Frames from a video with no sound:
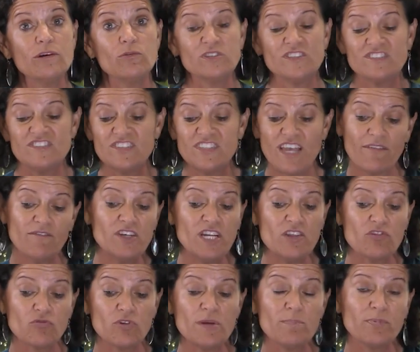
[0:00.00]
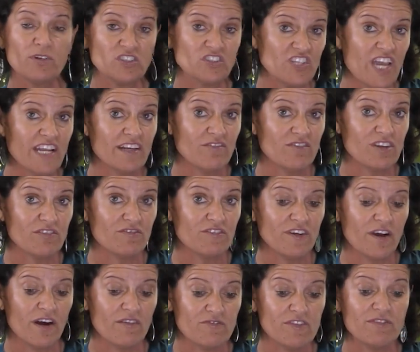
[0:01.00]
It was 73%
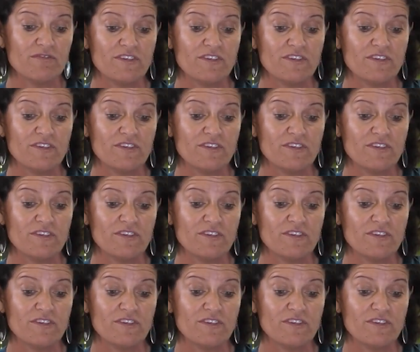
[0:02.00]
of the